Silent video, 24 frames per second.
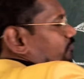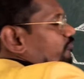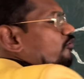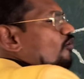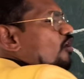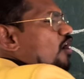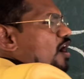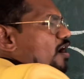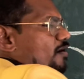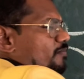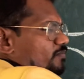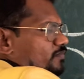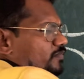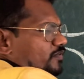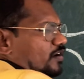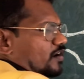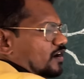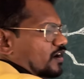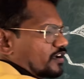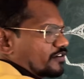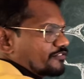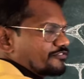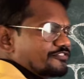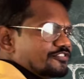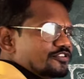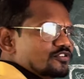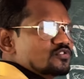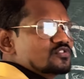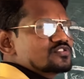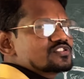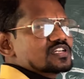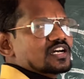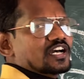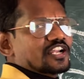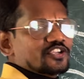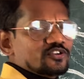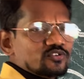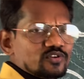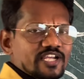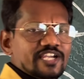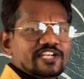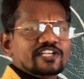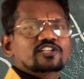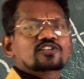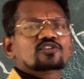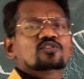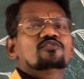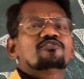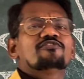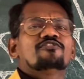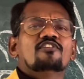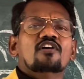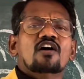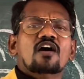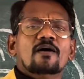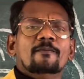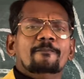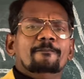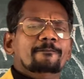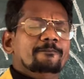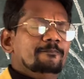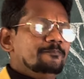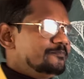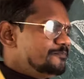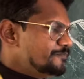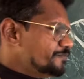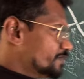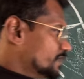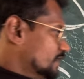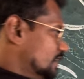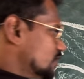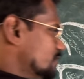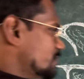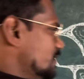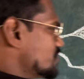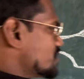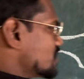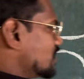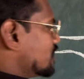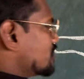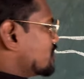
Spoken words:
form or fuse or unite to form a special